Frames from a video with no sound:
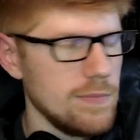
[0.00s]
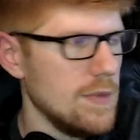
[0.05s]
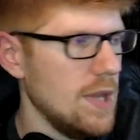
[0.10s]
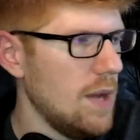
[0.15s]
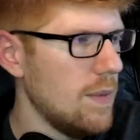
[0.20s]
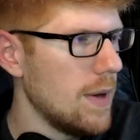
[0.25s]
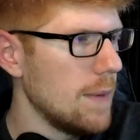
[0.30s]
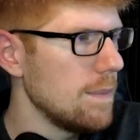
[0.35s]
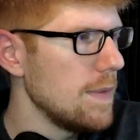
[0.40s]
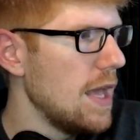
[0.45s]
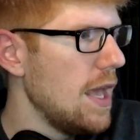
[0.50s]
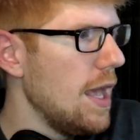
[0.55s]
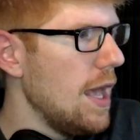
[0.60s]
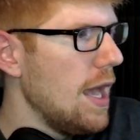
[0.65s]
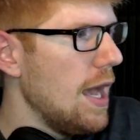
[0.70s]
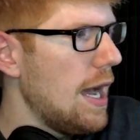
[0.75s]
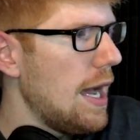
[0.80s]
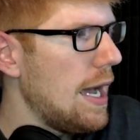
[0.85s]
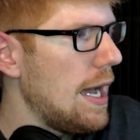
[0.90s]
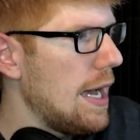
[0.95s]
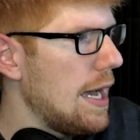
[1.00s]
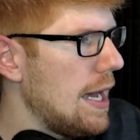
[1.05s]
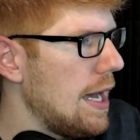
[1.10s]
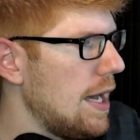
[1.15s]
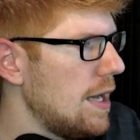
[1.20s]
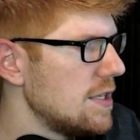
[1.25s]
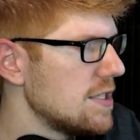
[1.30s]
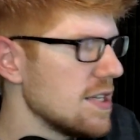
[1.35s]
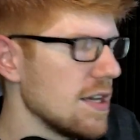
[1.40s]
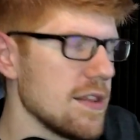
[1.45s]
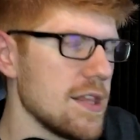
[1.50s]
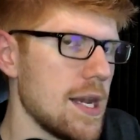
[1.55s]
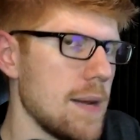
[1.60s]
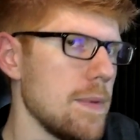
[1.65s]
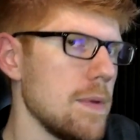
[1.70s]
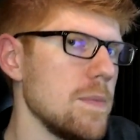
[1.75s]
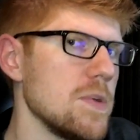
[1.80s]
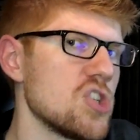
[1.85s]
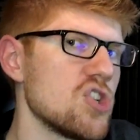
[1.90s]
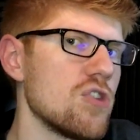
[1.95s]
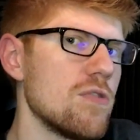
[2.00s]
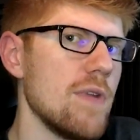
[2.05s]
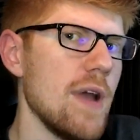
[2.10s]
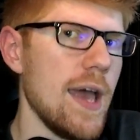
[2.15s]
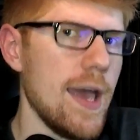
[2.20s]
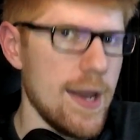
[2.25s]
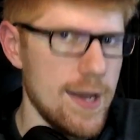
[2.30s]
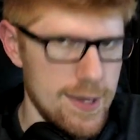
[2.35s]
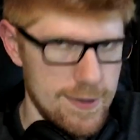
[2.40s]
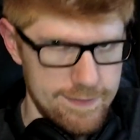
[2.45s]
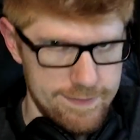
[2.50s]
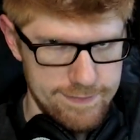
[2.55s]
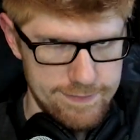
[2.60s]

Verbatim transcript: Oh well. Uh, until then, I've been Mr. Red.